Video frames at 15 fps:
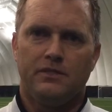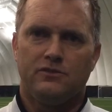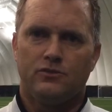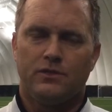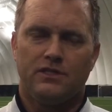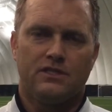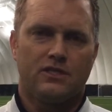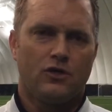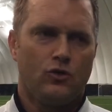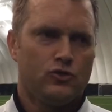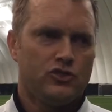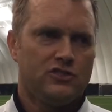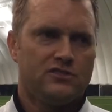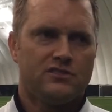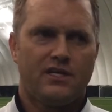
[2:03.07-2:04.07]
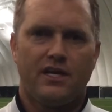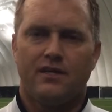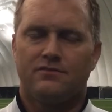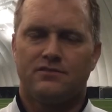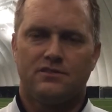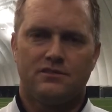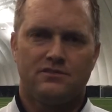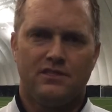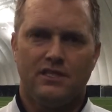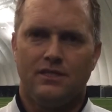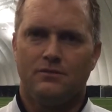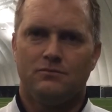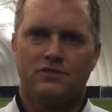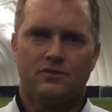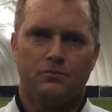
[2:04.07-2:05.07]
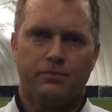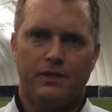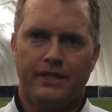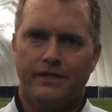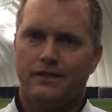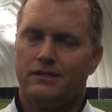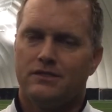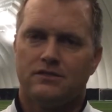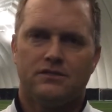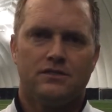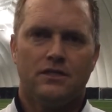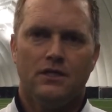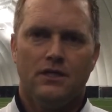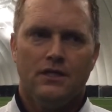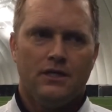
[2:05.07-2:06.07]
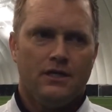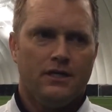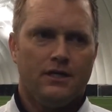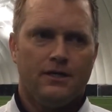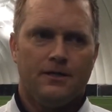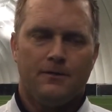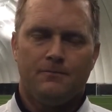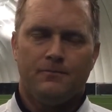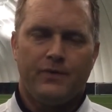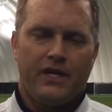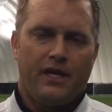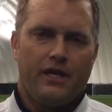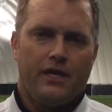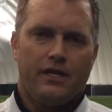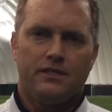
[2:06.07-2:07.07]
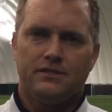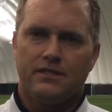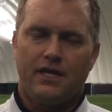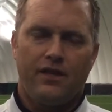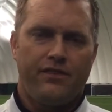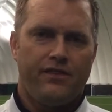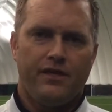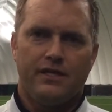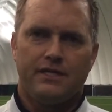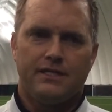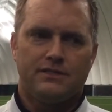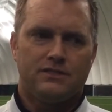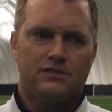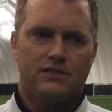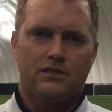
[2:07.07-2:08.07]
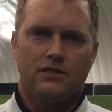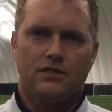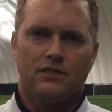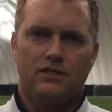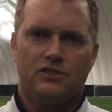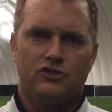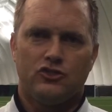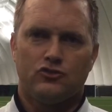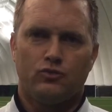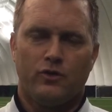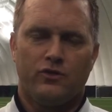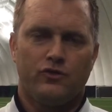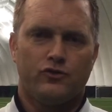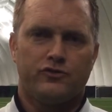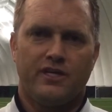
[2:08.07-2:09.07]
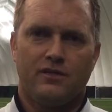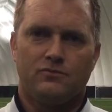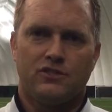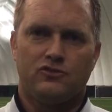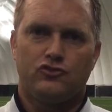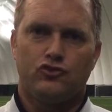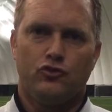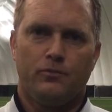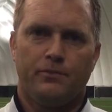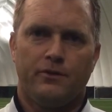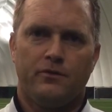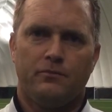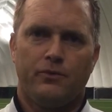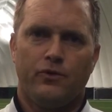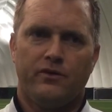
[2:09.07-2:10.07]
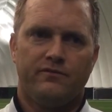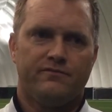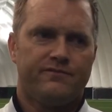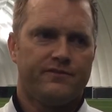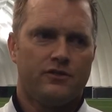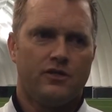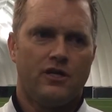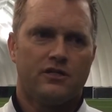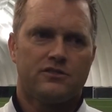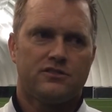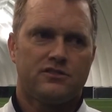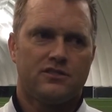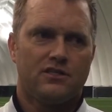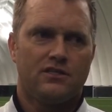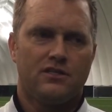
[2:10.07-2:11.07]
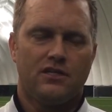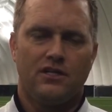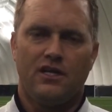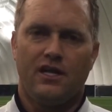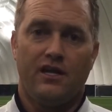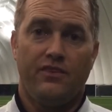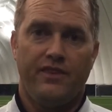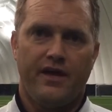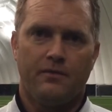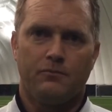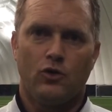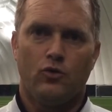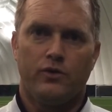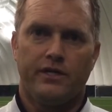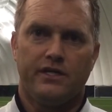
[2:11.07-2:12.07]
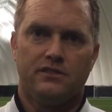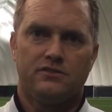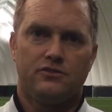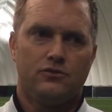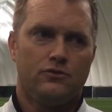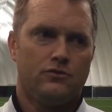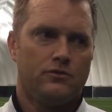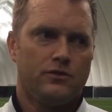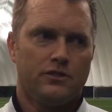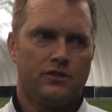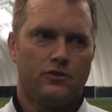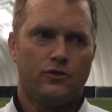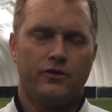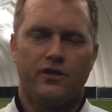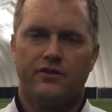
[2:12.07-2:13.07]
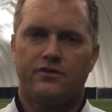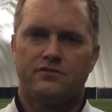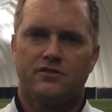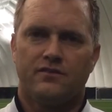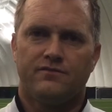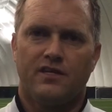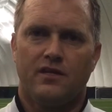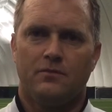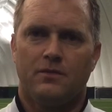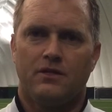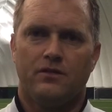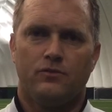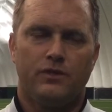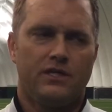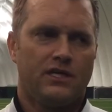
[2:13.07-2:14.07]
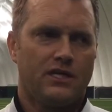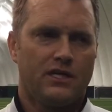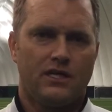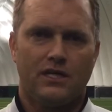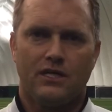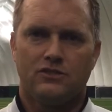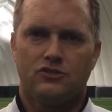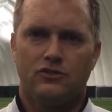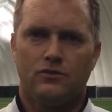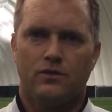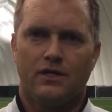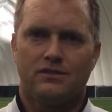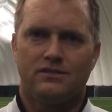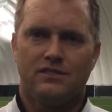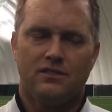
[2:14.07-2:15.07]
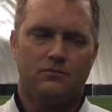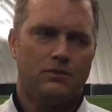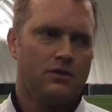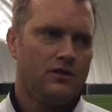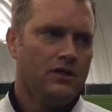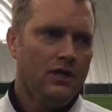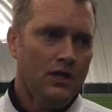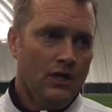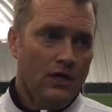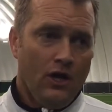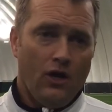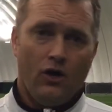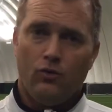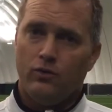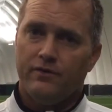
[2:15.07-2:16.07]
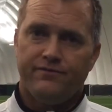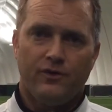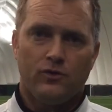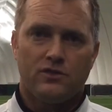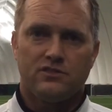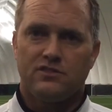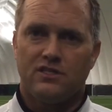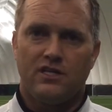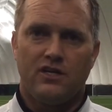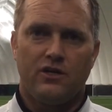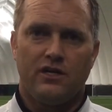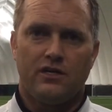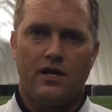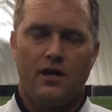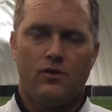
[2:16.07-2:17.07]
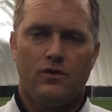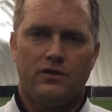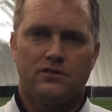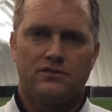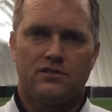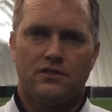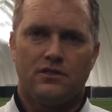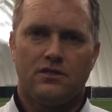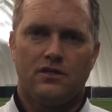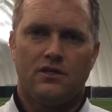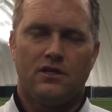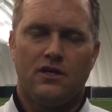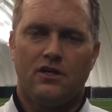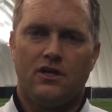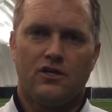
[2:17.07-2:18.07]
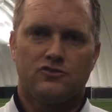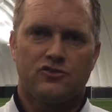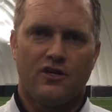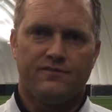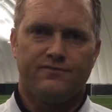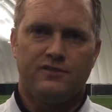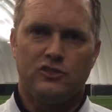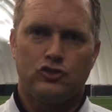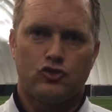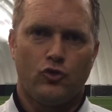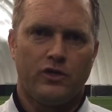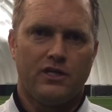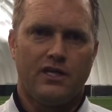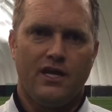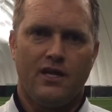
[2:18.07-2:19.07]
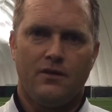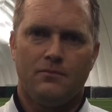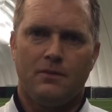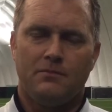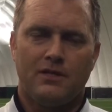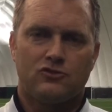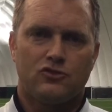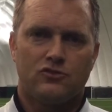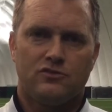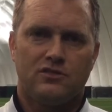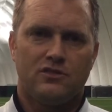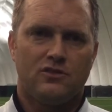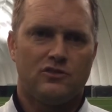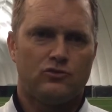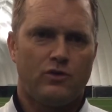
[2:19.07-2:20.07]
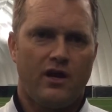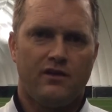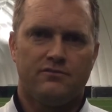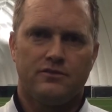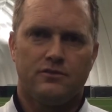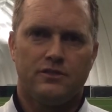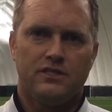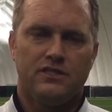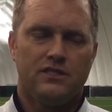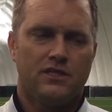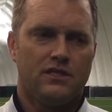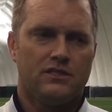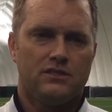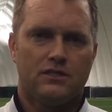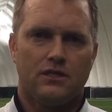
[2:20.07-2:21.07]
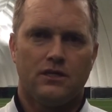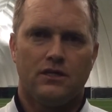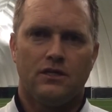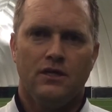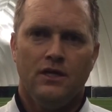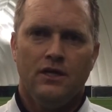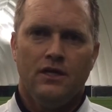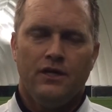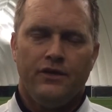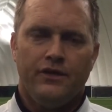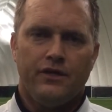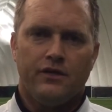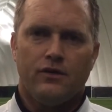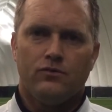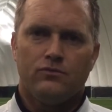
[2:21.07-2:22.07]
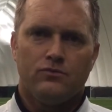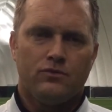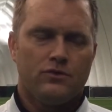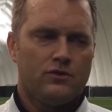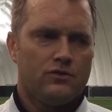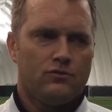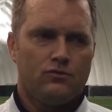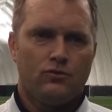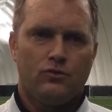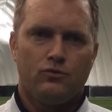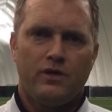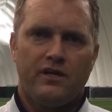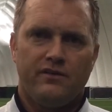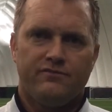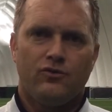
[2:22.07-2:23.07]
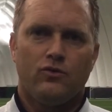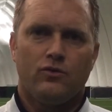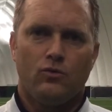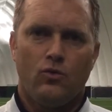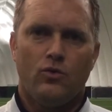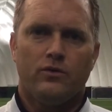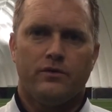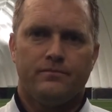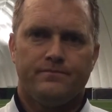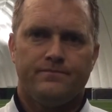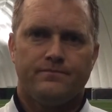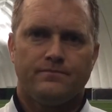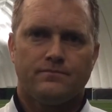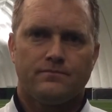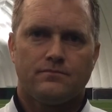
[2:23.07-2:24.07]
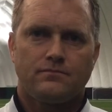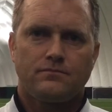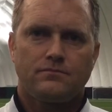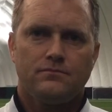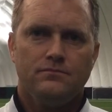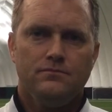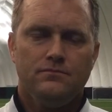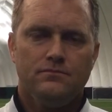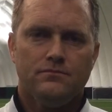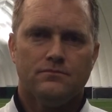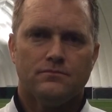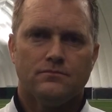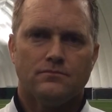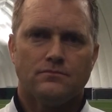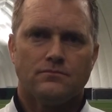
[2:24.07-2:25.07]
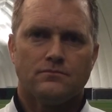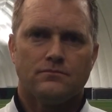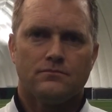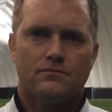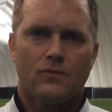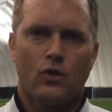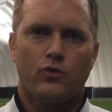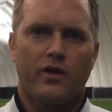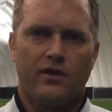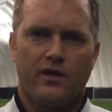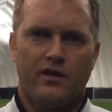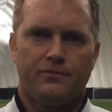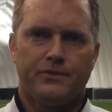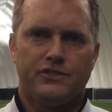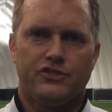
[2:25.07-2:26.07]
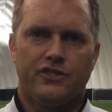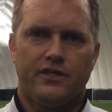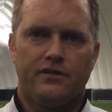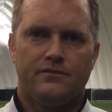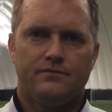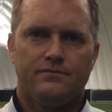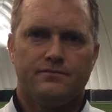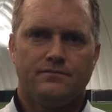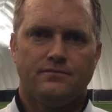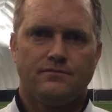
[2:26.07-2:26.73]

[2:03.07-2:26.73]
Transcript: between the coaching staffs the teams the players um, and I think it's, uh, it's it's just one of those games that's super important for us and and them going into you know another tough game on the weekend against UIC. But all we're focusing on right now is a, a, a tough Detroit game, a Metro Series rivalry, and uh, you know we're we're ready for a war. All right, coach. Certainly do appreciate the time. Okay, I appreciate it.